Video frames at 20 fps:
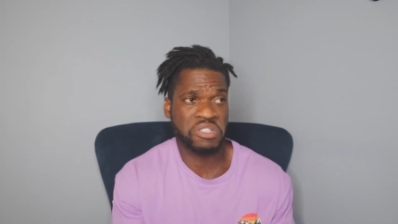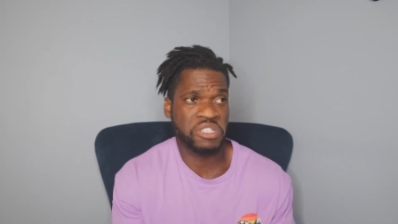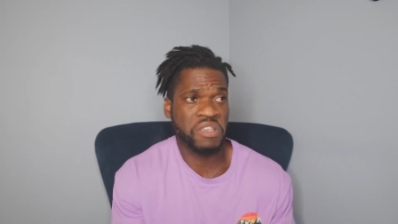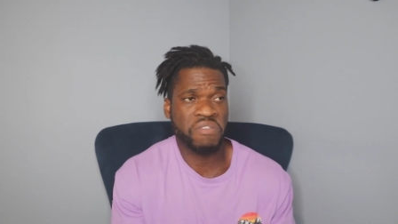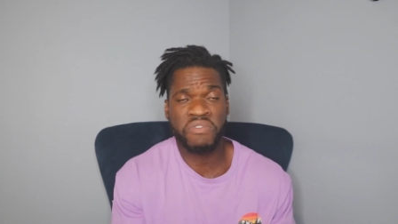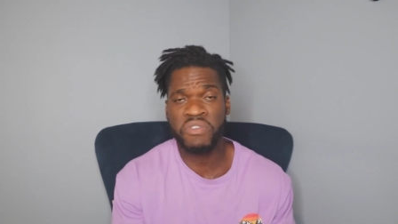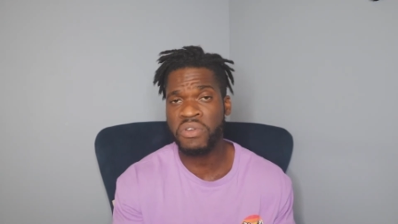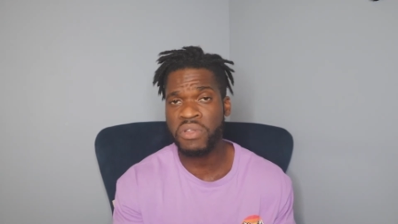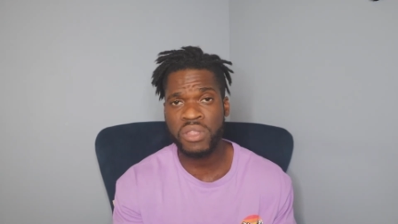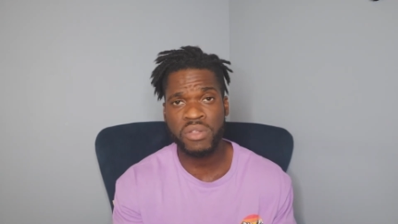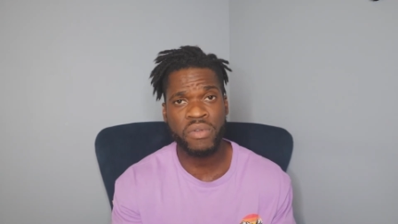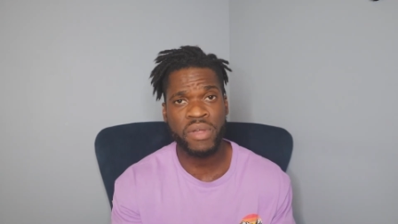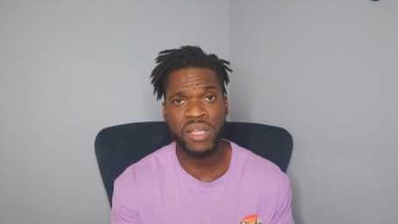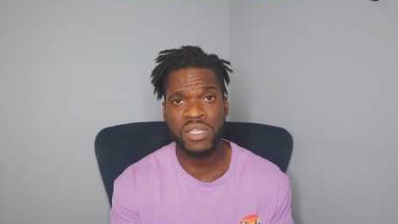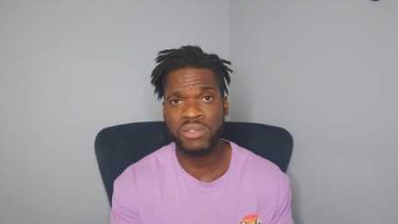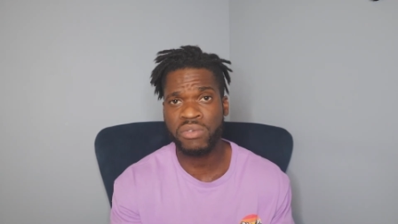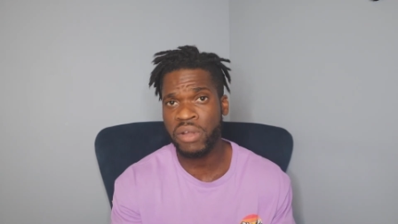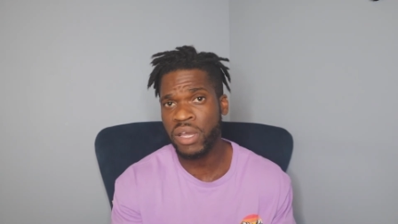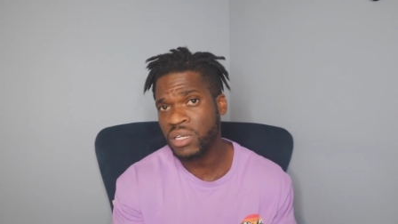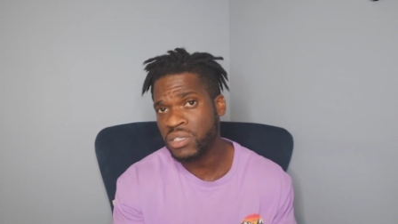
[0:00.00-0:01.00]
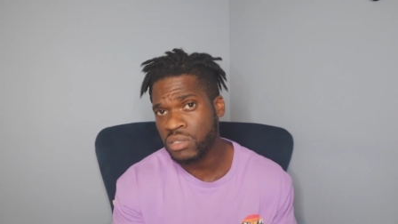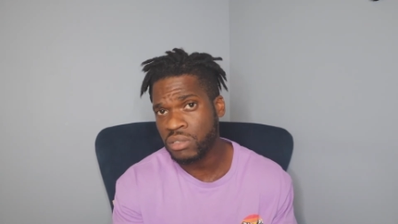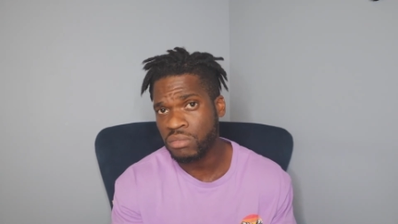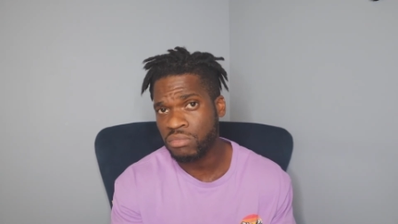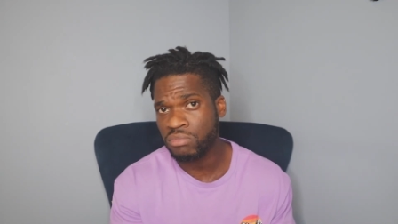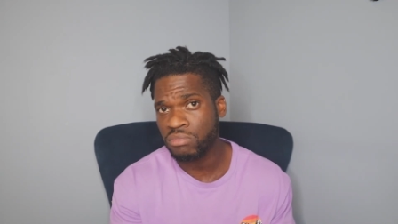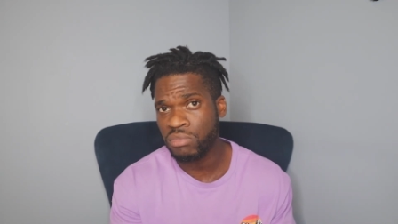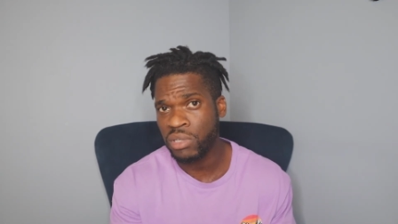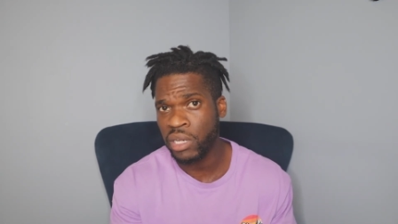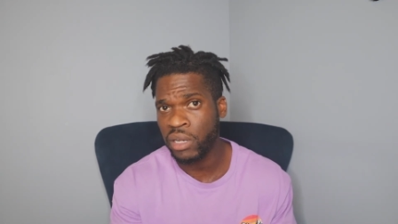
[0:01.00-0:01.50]
see if you're in the right
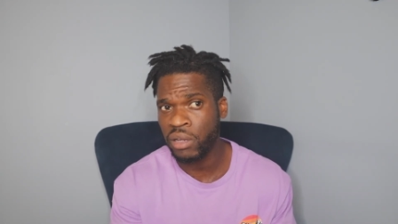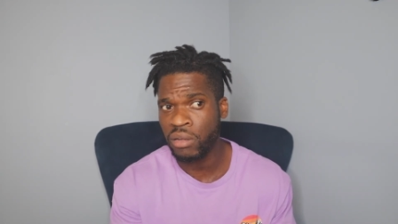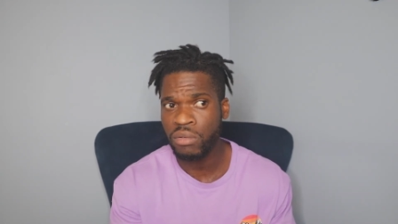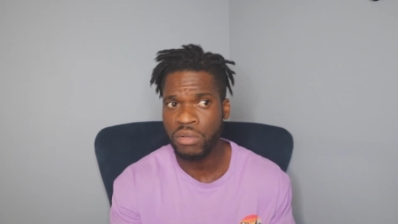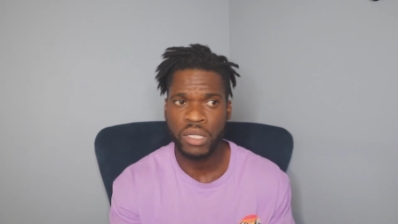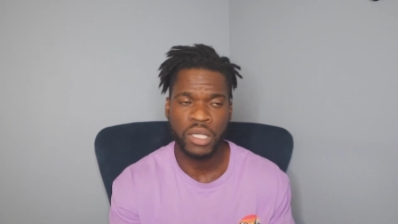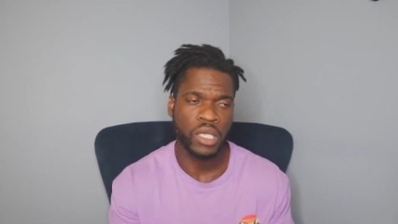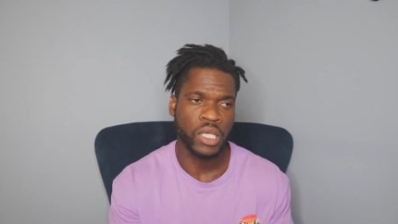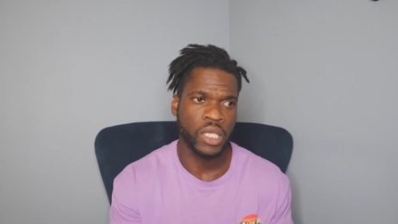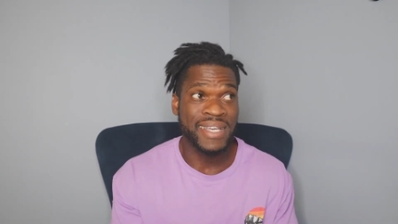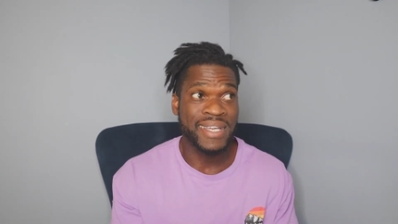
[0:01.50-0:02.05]
direction, you know?